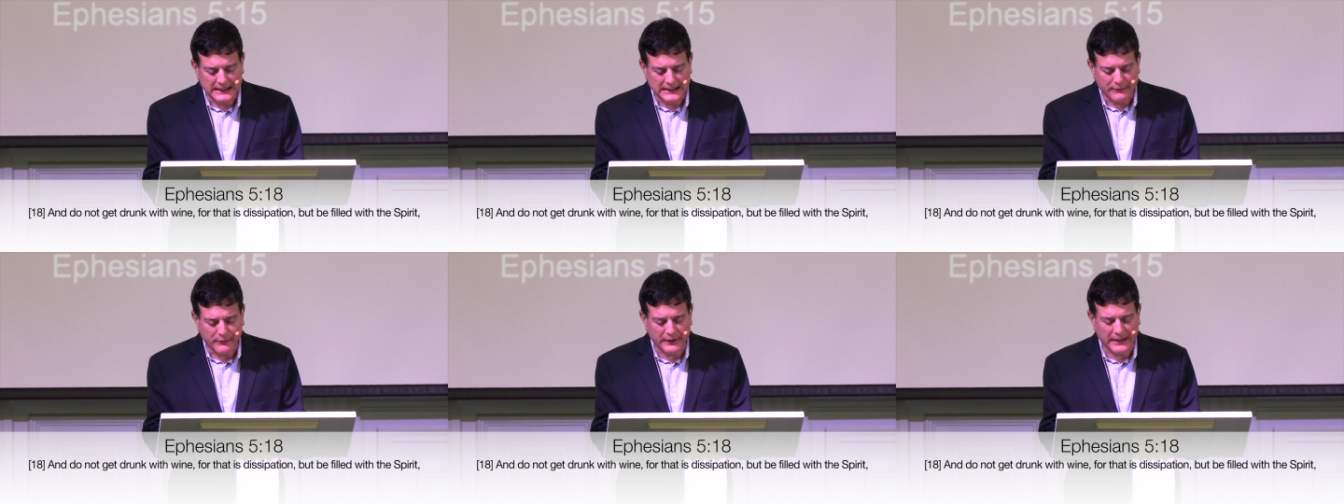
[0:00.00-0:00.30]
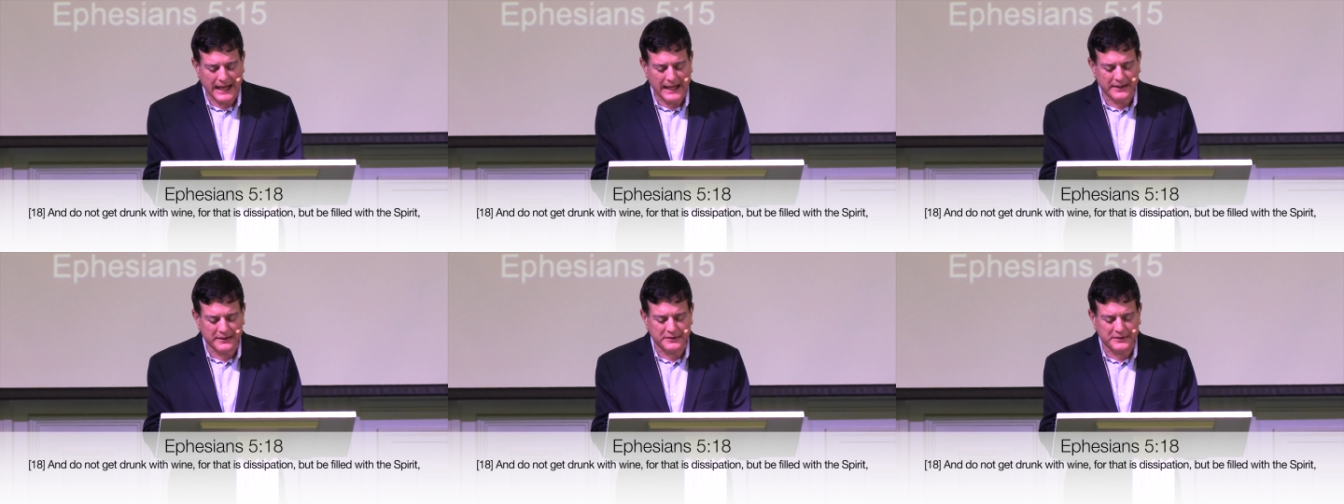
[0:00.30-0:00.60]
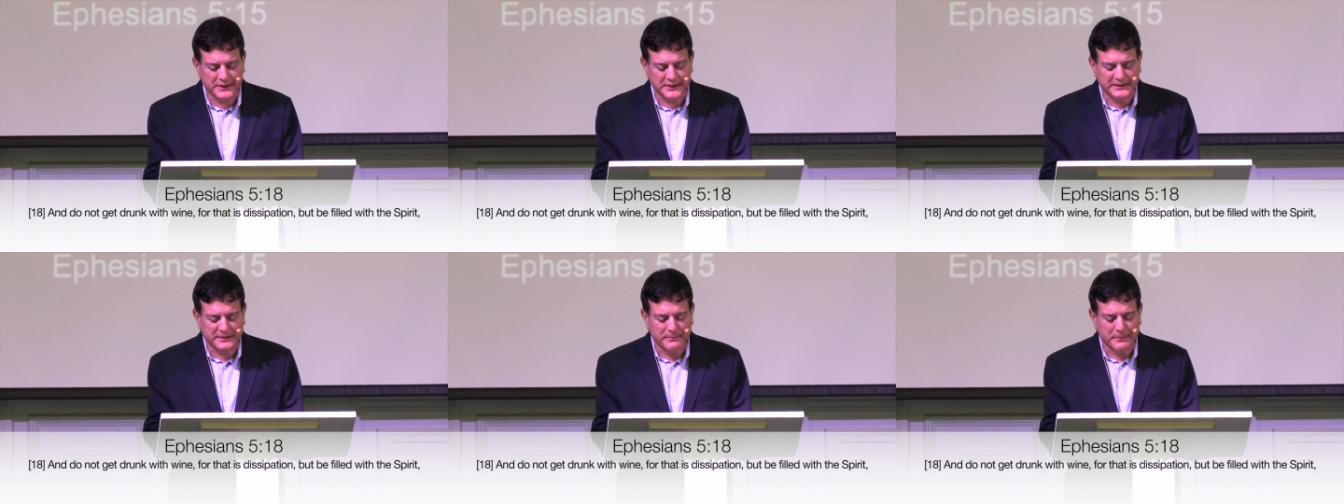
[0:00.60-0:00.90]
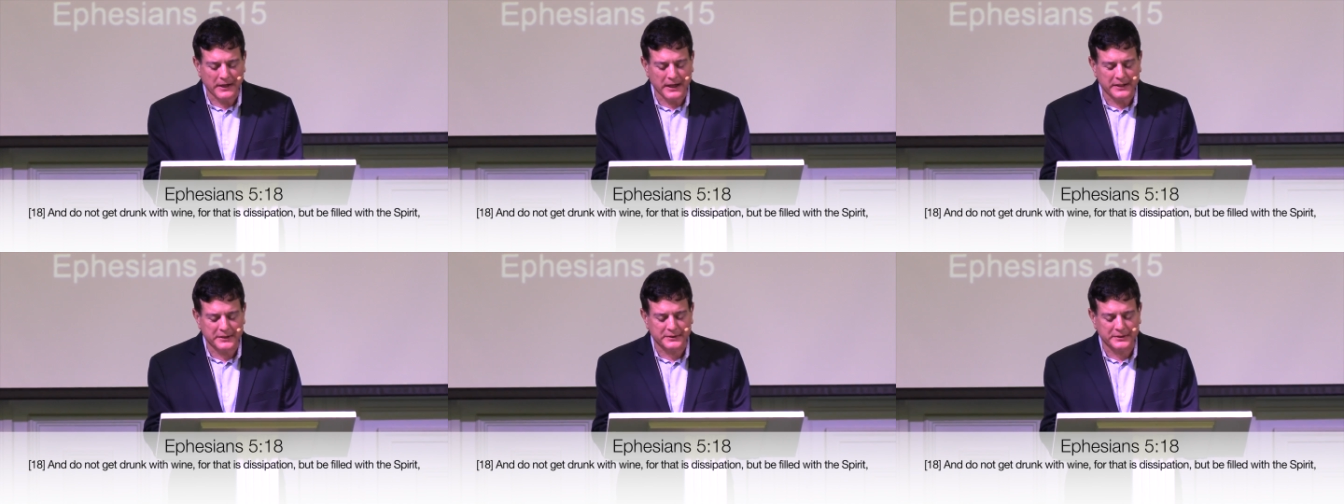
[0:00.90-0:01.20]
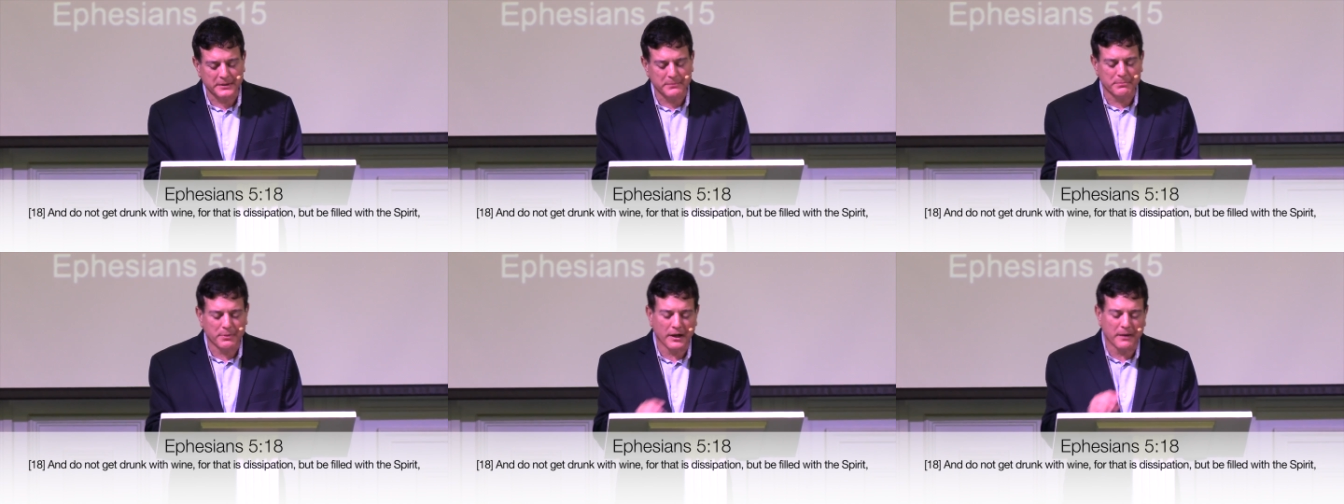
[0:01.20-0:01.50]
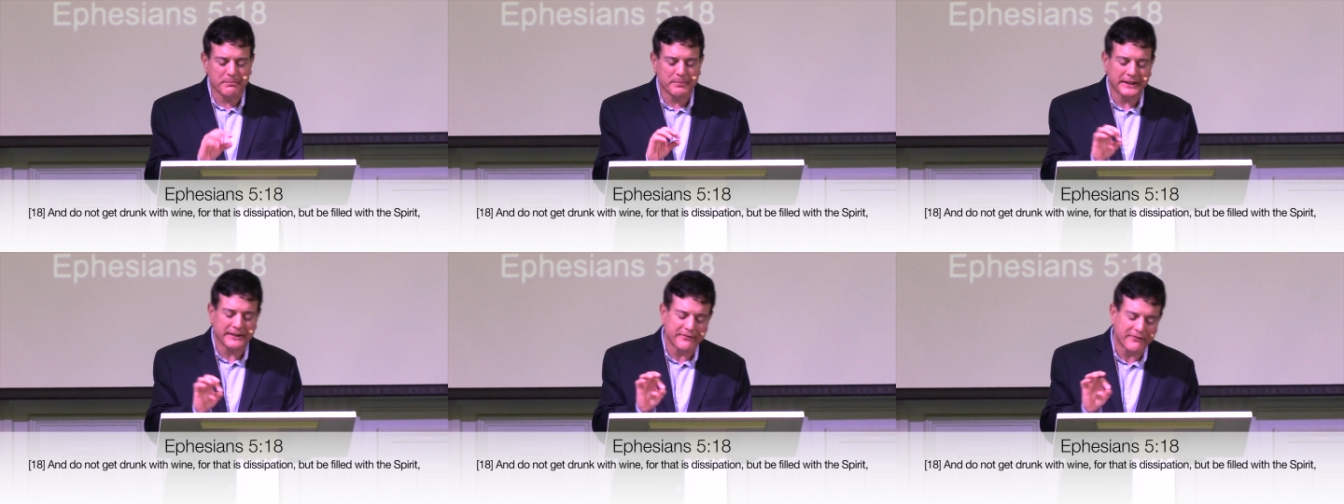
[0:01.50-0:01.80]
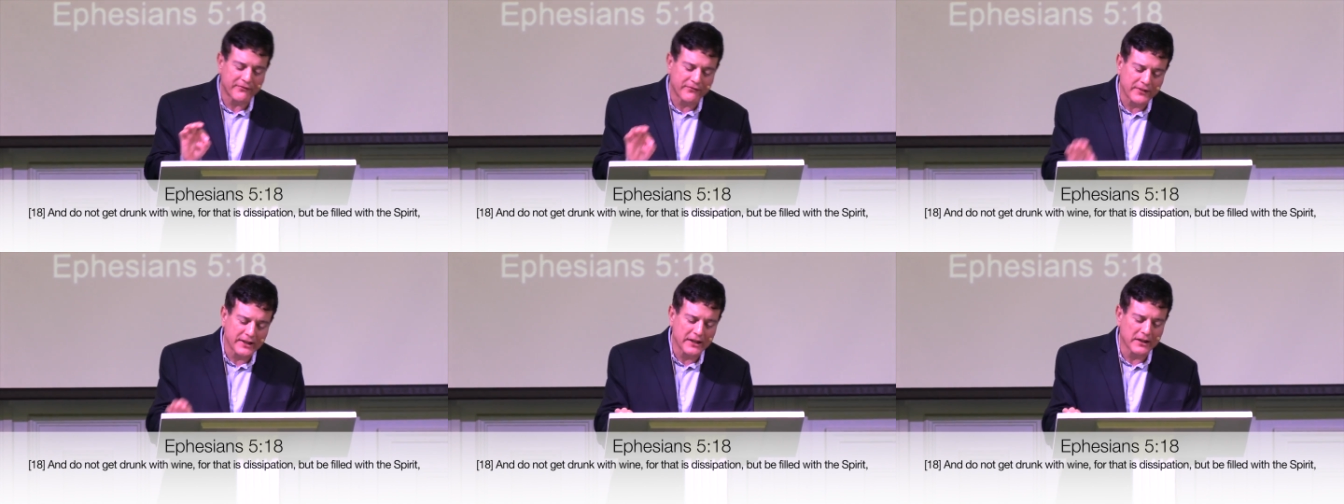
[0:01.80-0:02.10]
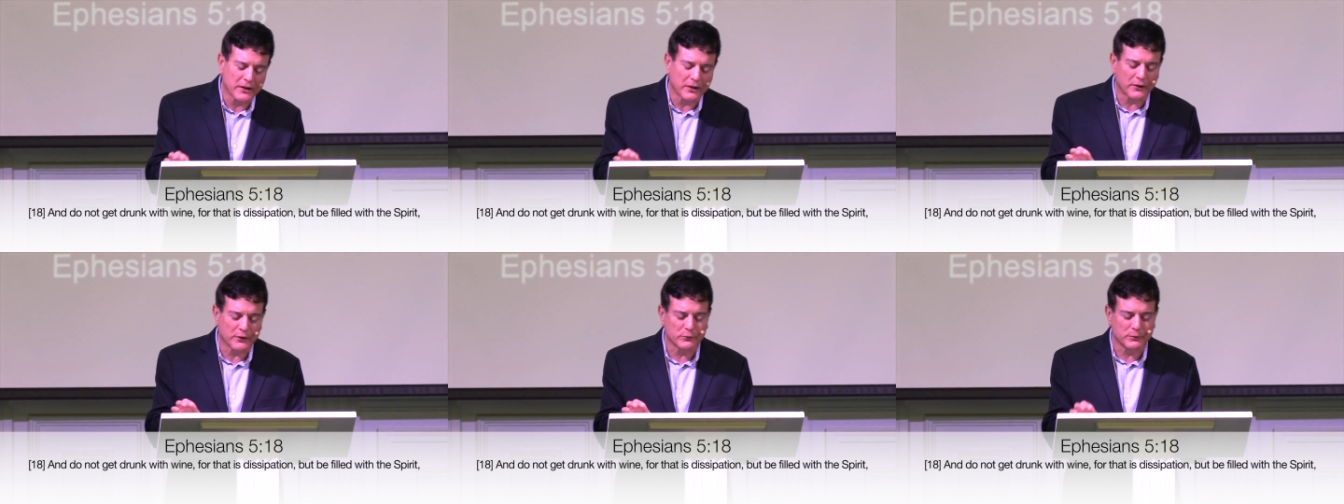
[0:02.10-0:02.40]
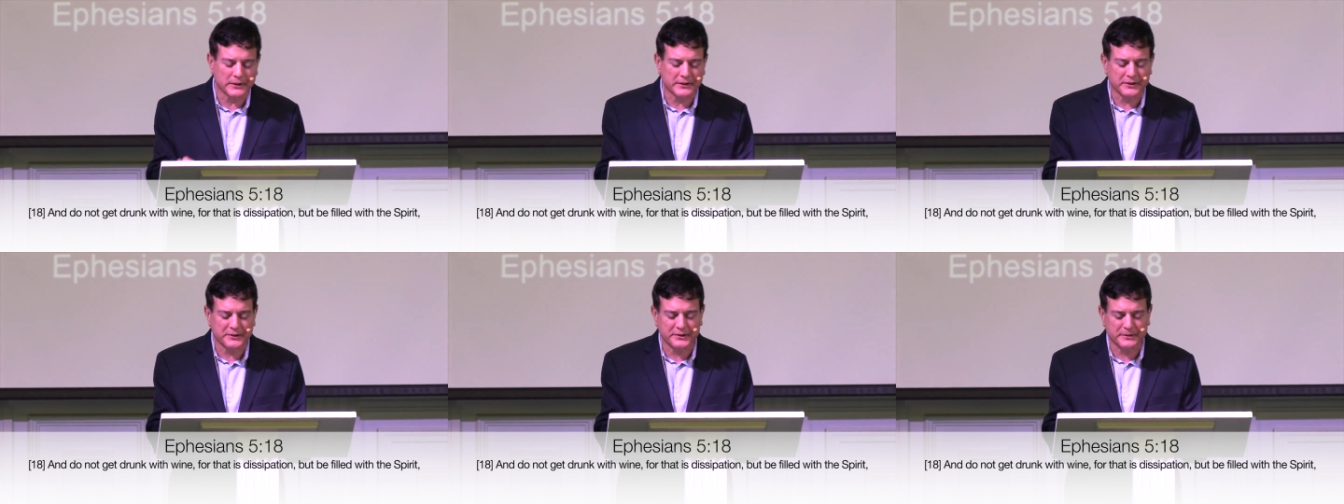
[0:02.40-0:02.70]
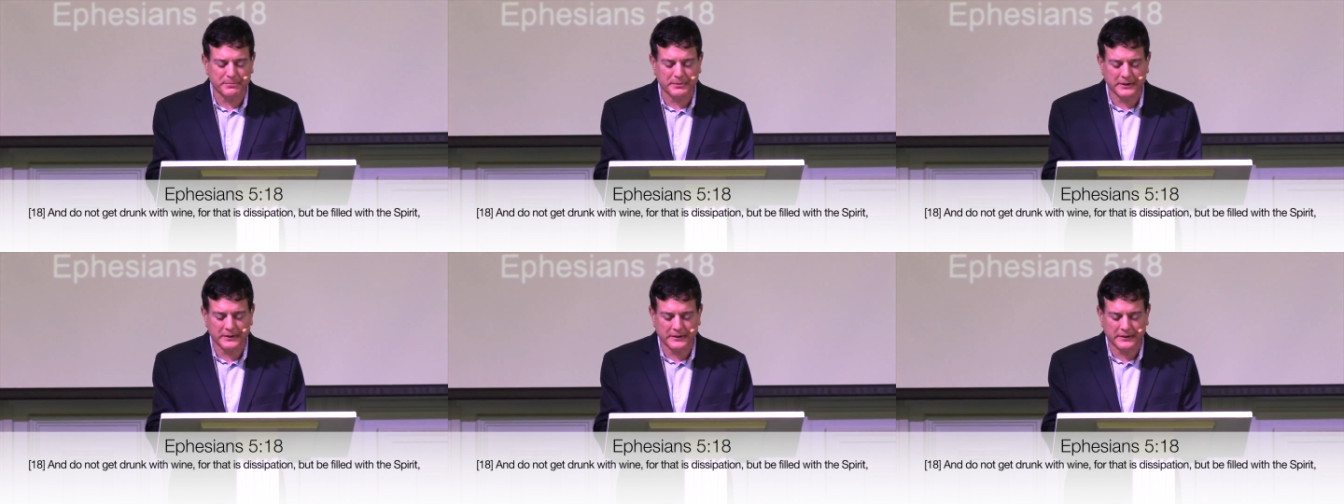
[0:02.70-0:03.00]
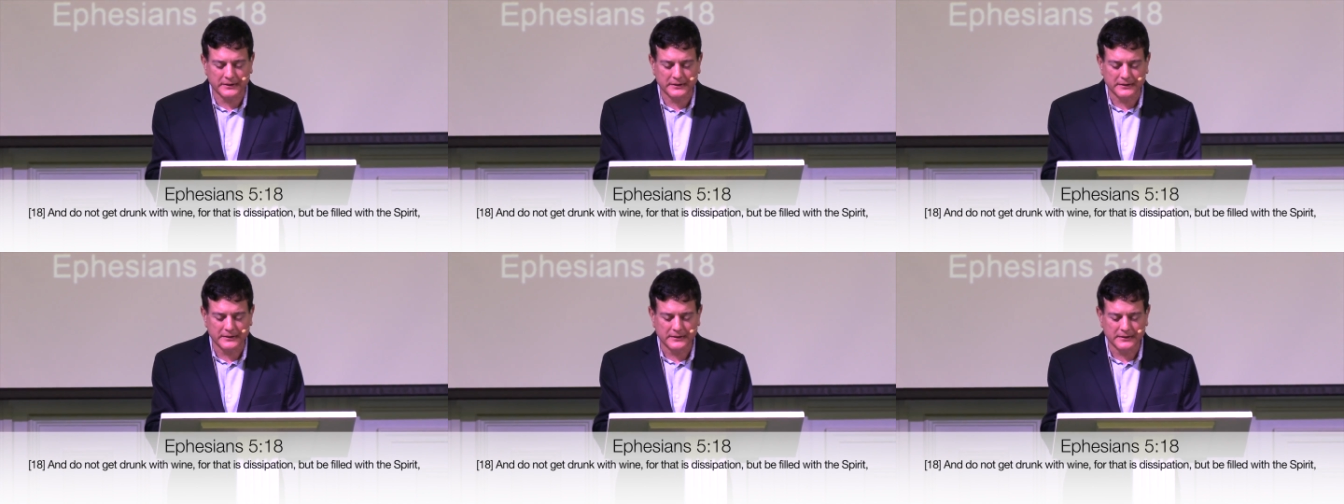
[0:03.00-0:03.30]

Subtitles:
for that is dissipation, but be filled with the Spirit."